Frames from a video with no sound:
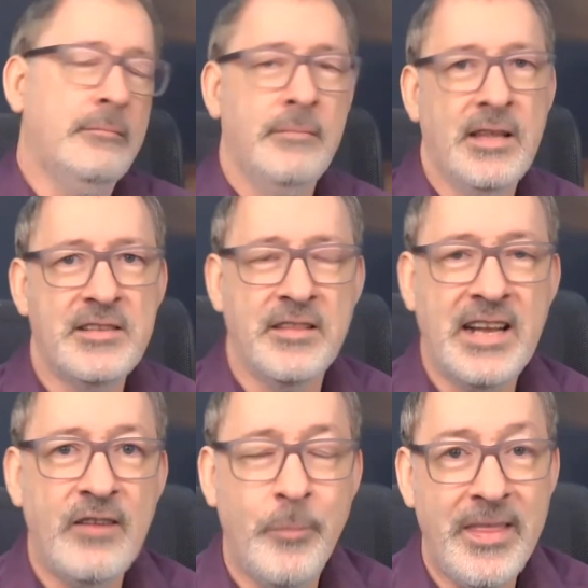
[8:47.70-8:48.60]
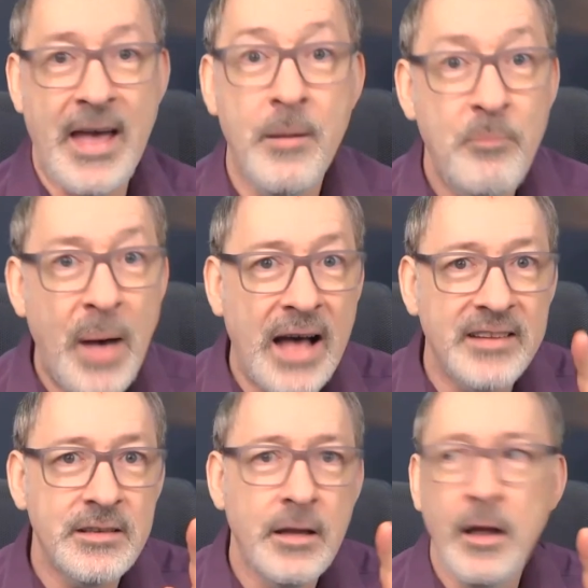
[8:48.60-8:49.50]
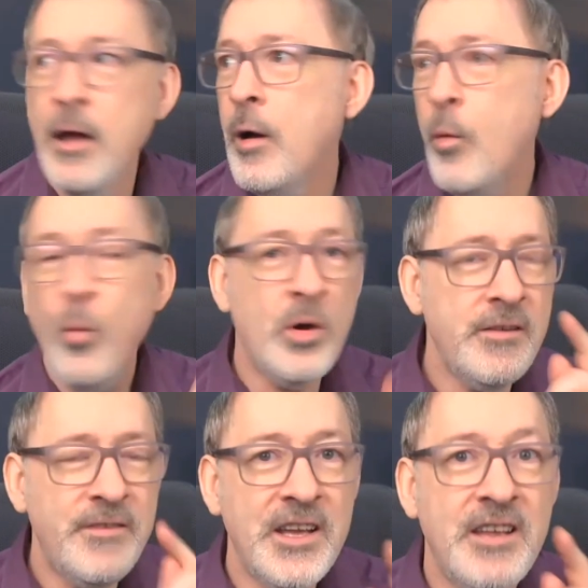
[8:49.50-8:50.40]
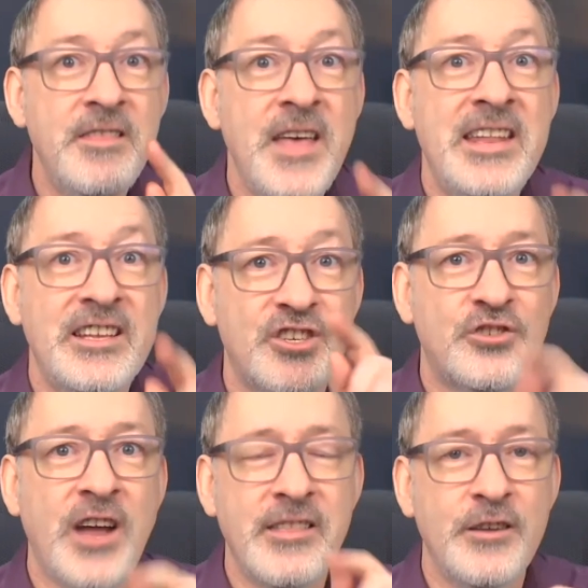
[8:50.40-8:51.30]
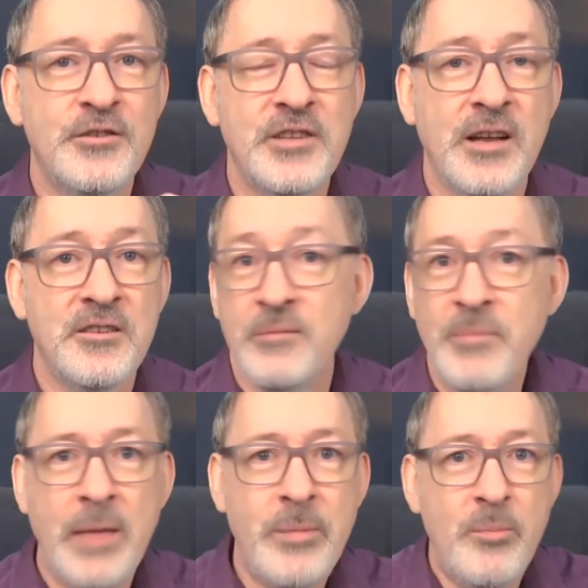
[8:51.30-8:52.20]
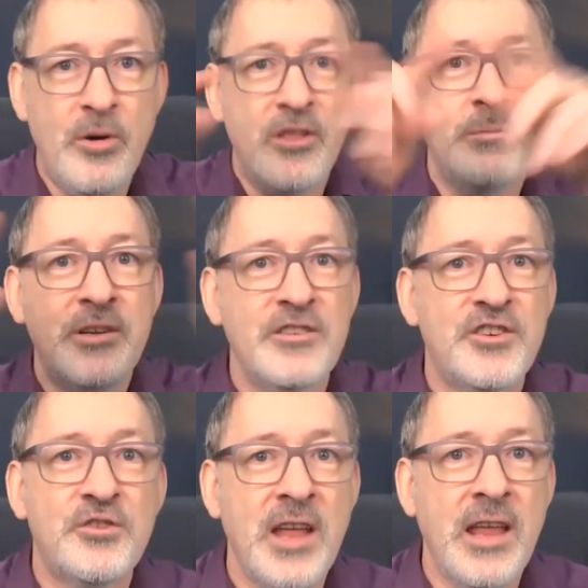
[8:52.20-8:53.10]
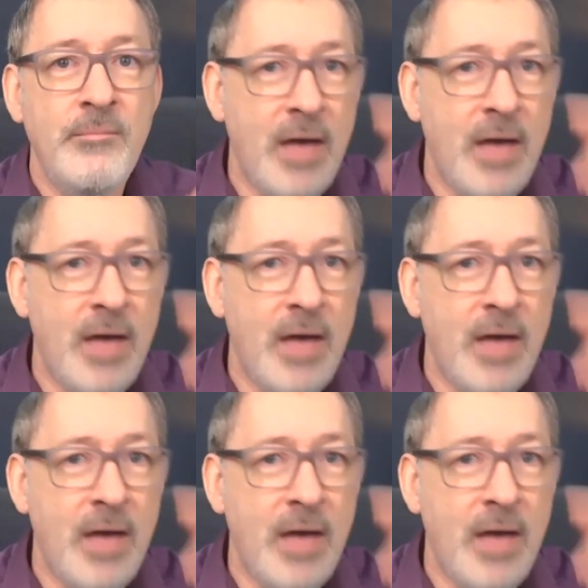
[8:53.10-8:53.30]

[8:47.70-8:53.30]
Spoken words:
there's nothing clever about that. But what if I could then extract those notes and maybe put them on a screen,